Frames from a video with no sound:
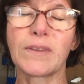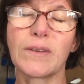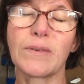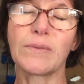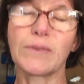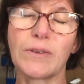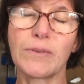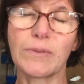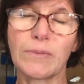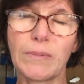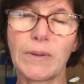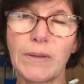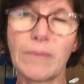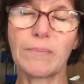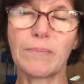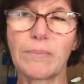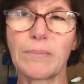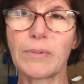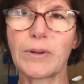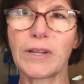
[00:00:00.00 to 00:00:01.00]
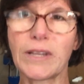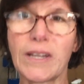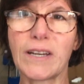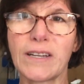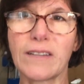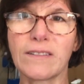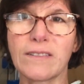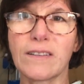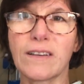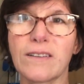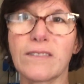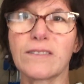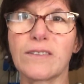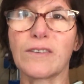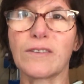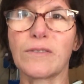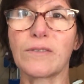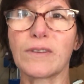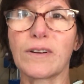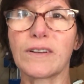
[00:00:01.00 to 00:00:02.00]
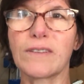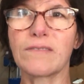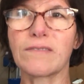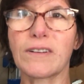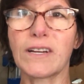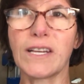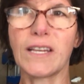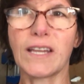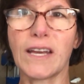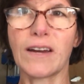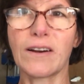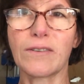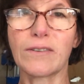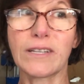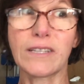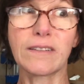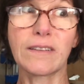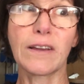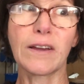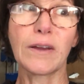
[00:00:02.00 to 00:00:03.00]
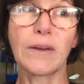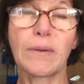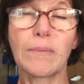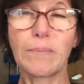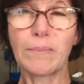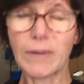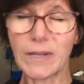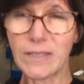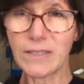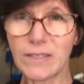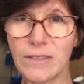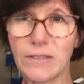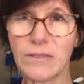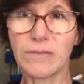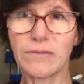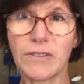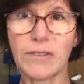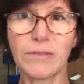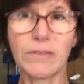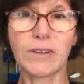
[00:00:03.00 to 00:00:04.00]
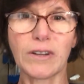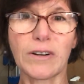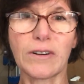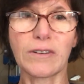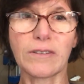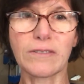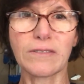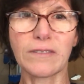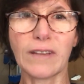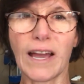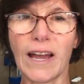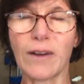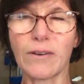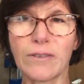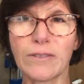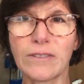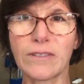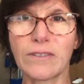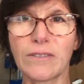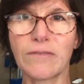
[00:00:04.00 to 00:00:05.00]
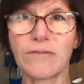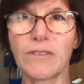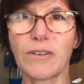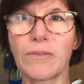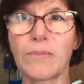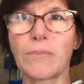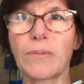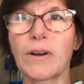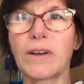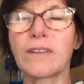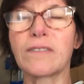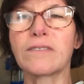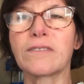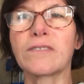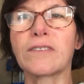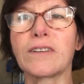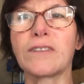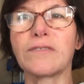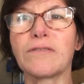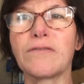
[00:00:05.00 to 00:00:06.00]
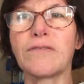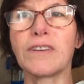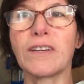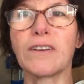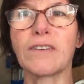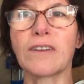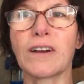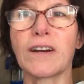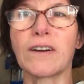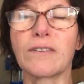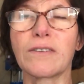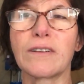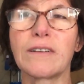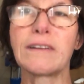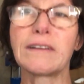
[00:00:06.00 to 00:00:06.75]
which would be pretty nice. So right now it's bunches of phone calls, hours on the phone. Brian's trying to figure out